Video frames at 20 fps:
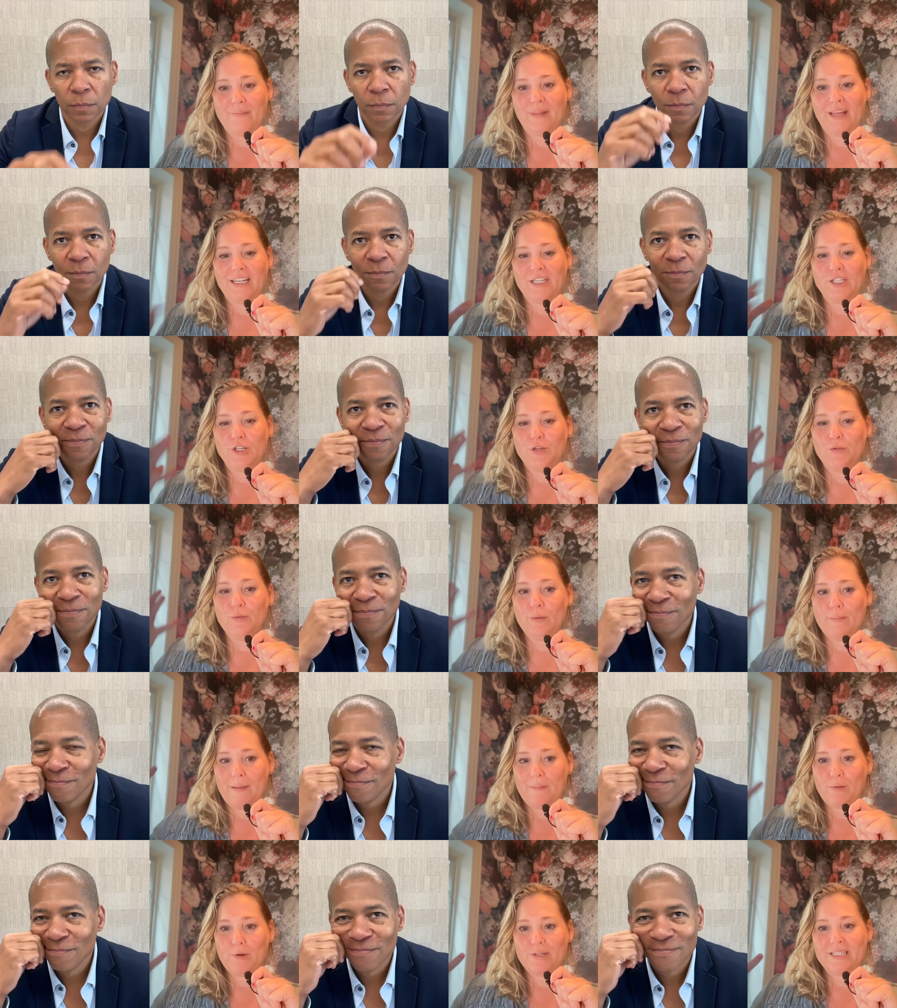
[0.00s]
Speaker 1: Like, do you
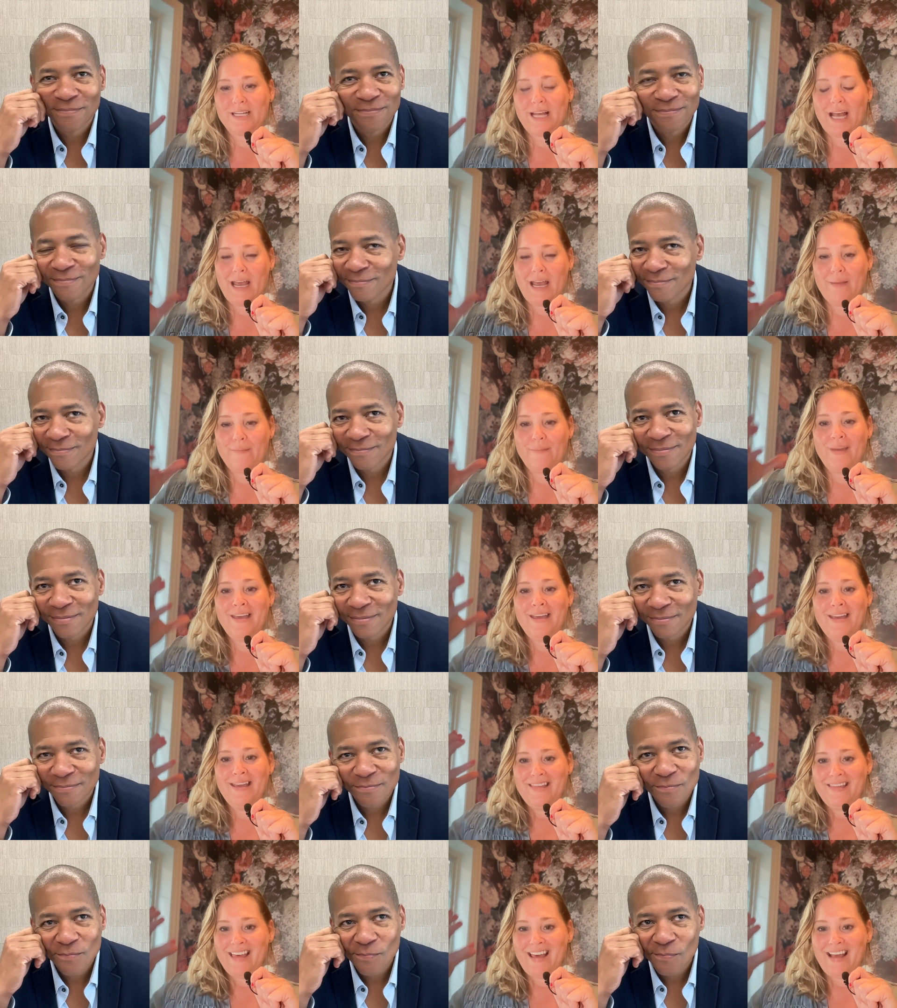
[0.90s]
remember a time
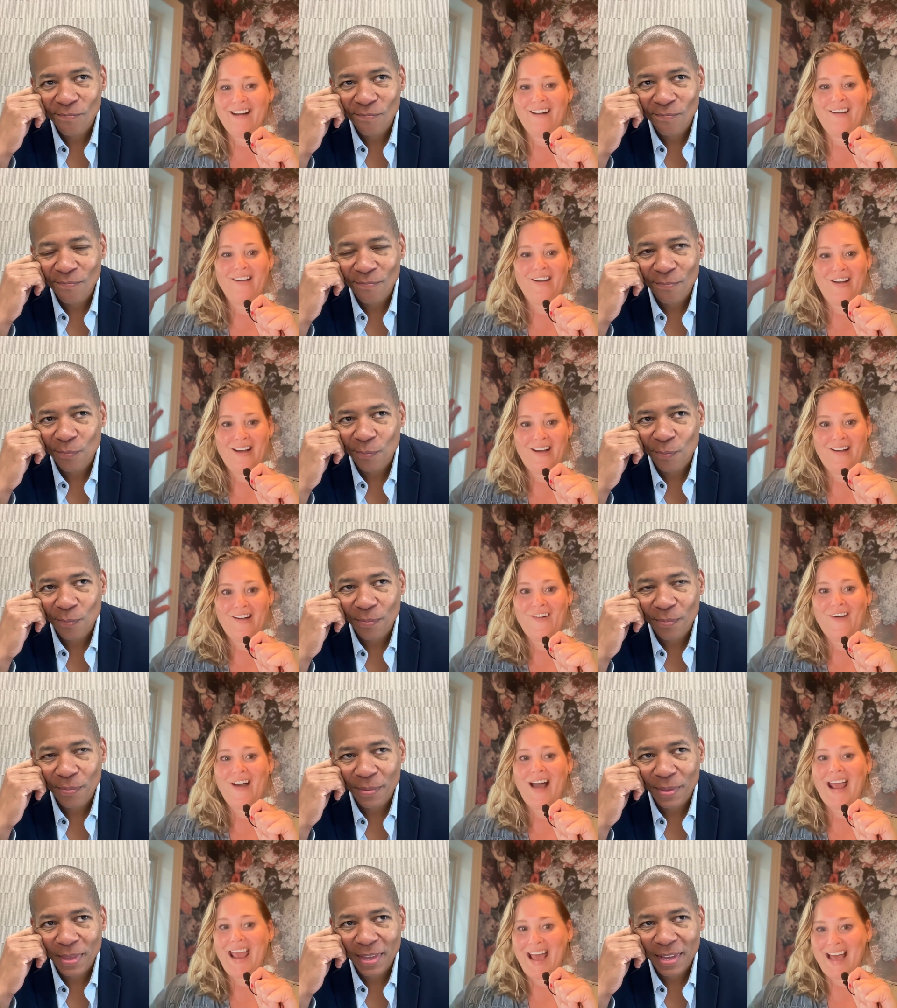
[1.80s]
that, oh,
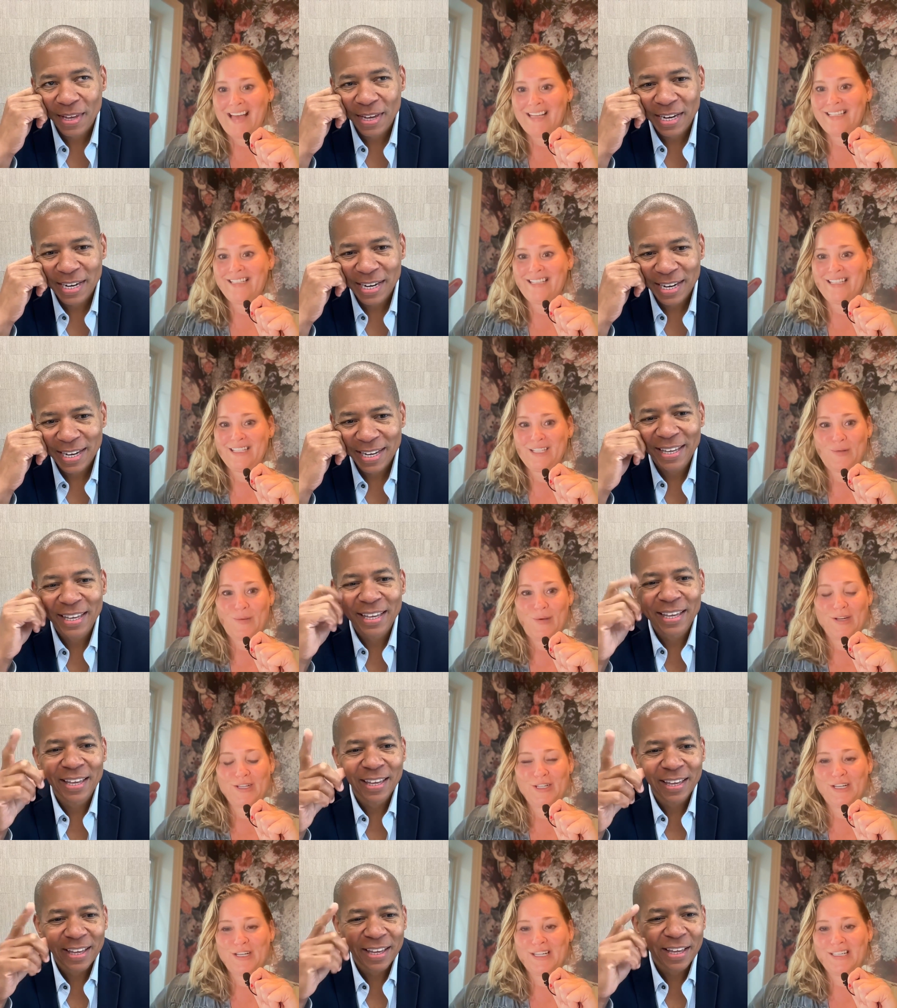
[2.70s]
I asked this
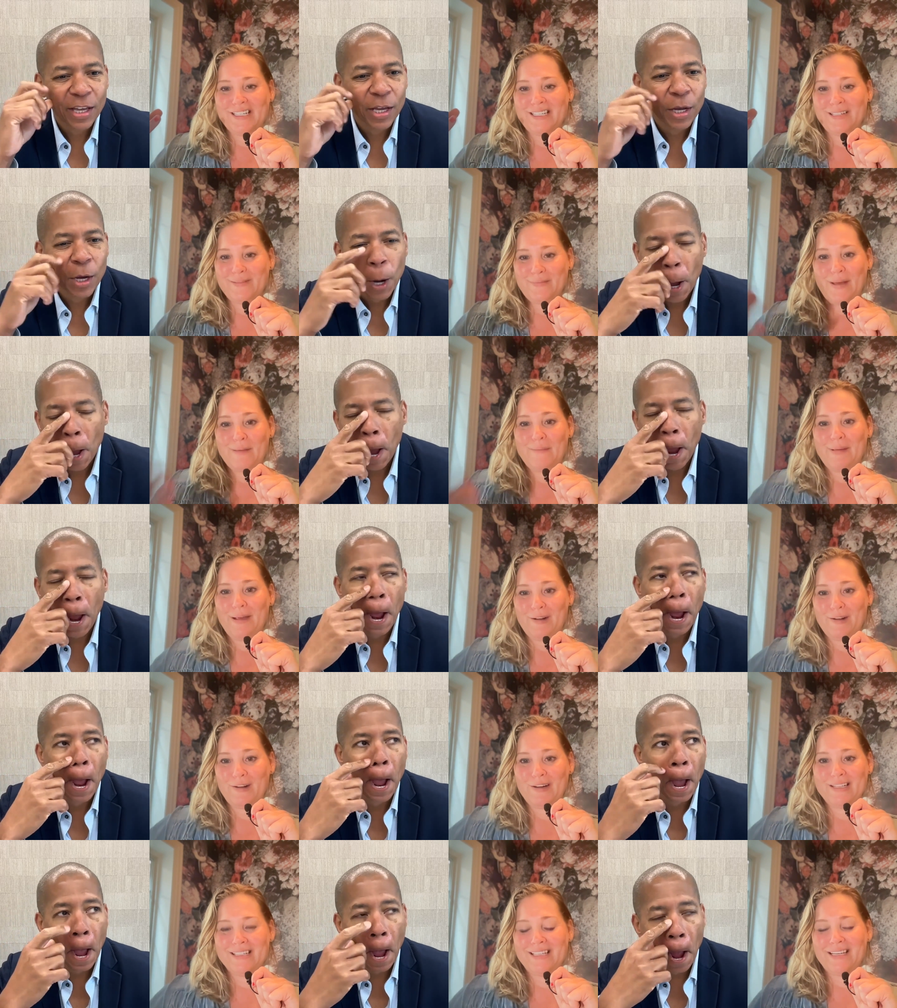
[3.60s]
question to my
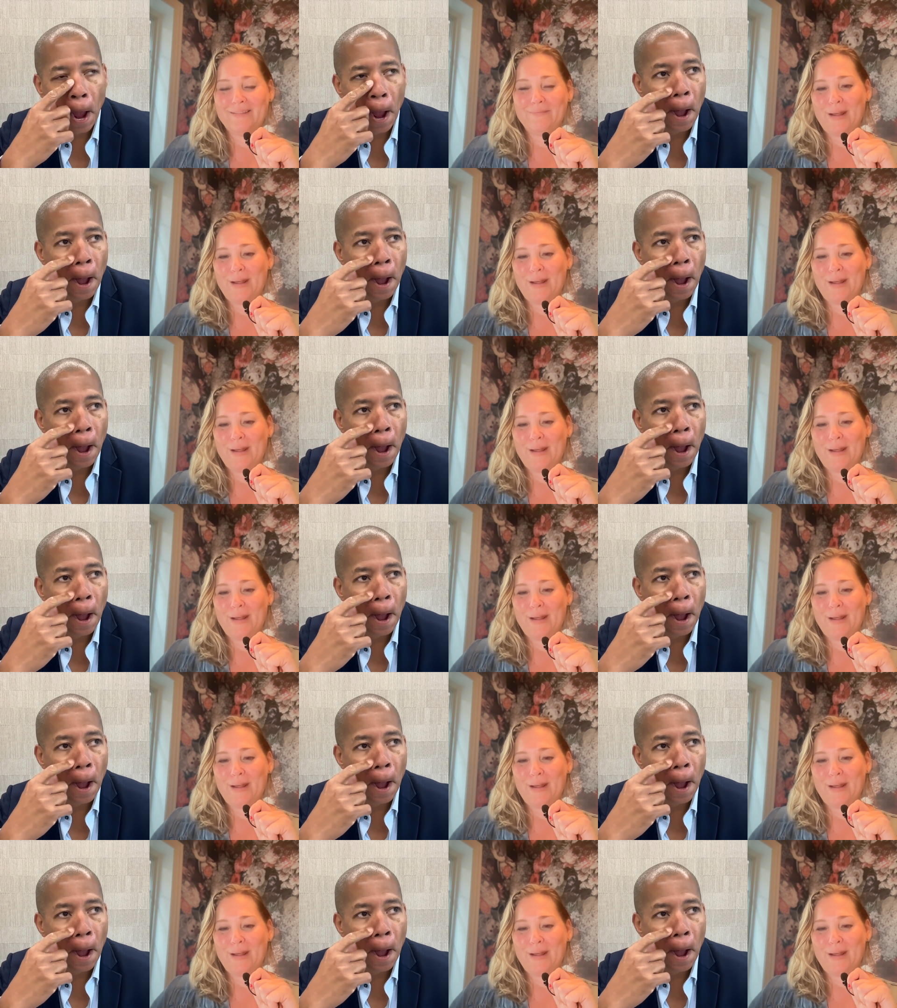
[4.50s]
parents? And